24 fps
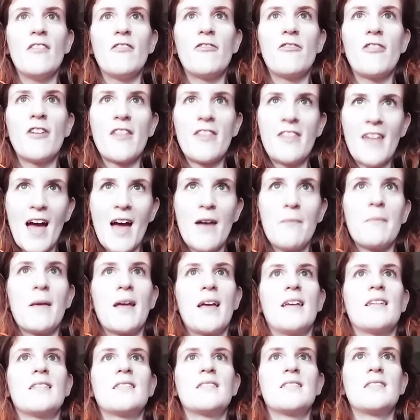for them
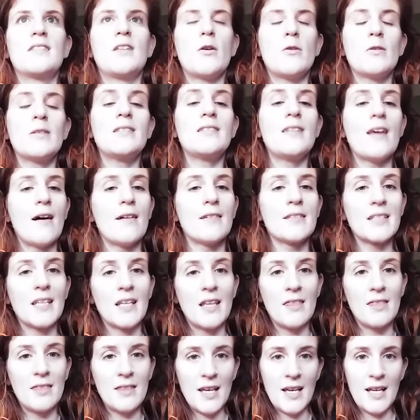is those cells
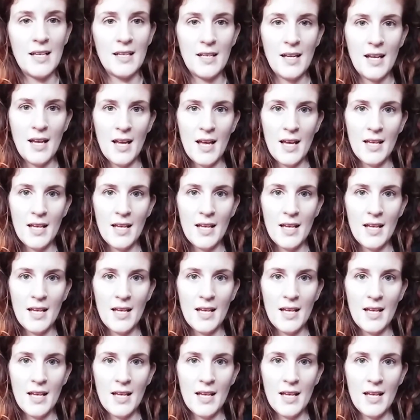can then